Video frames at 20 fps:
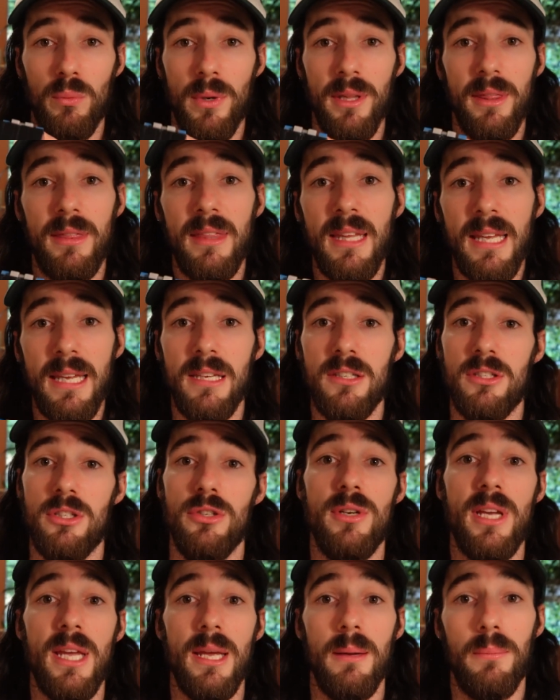with these,
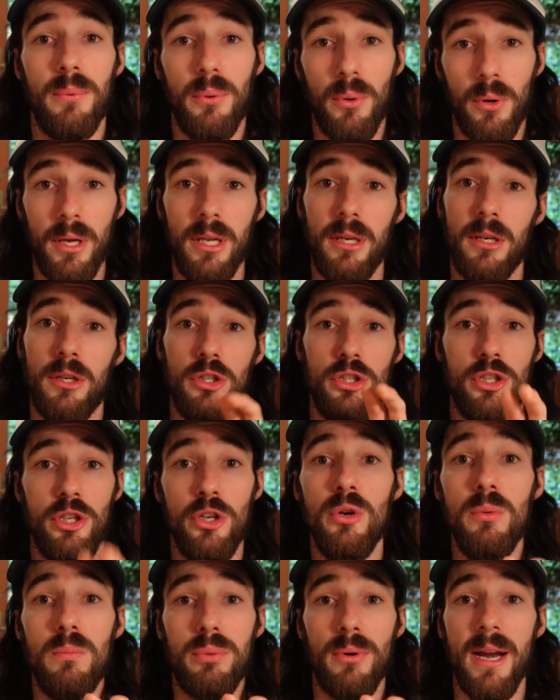you can put
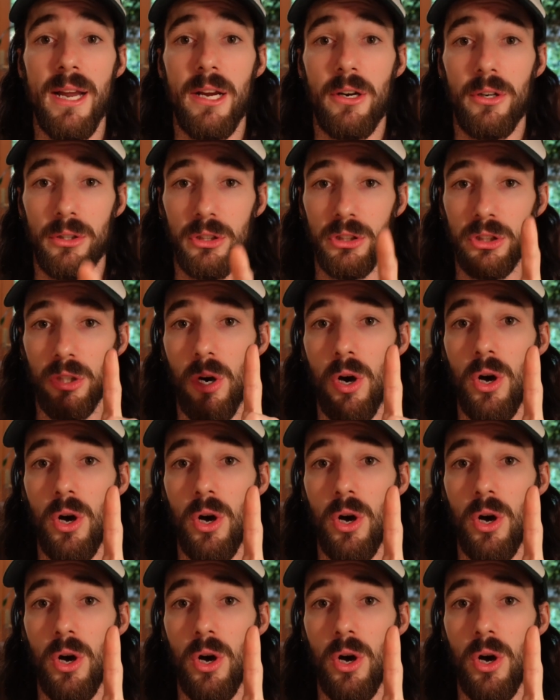two breakers